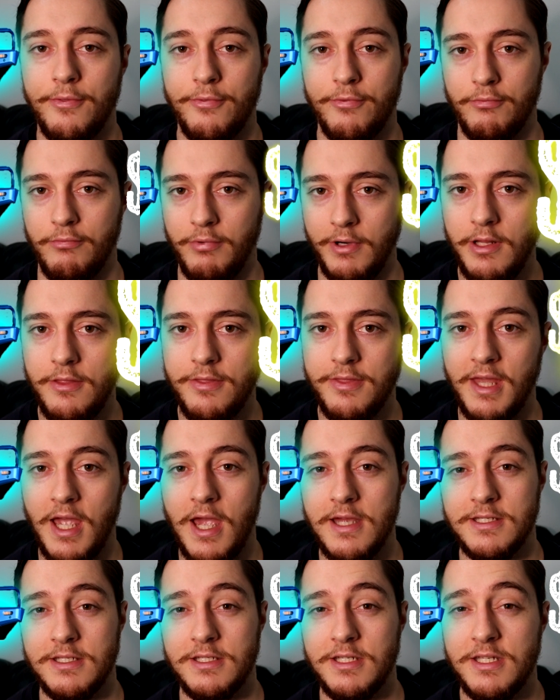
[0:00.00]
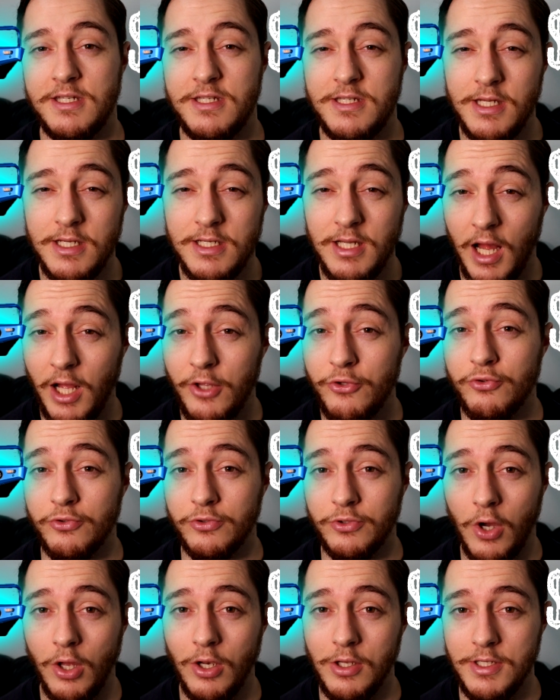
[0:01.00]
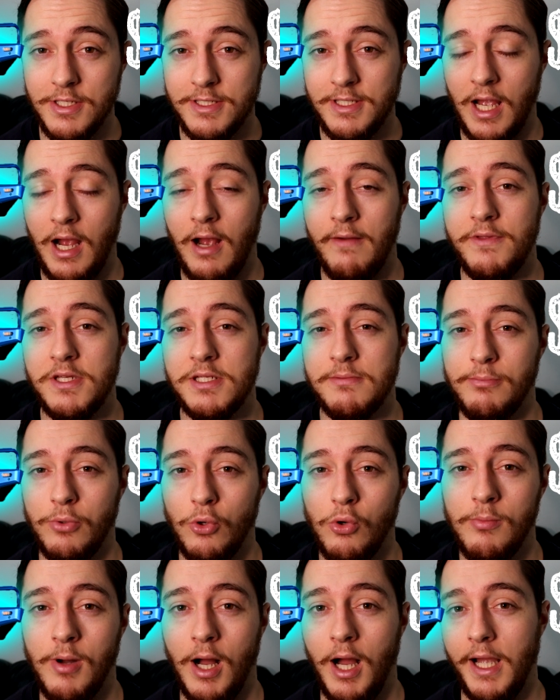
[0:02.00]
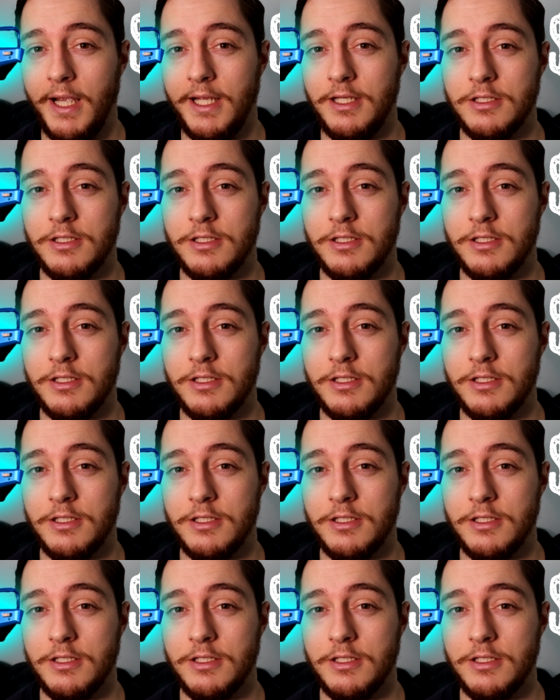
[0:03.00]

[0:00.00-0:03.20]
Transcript: $3,600 to have this bull bar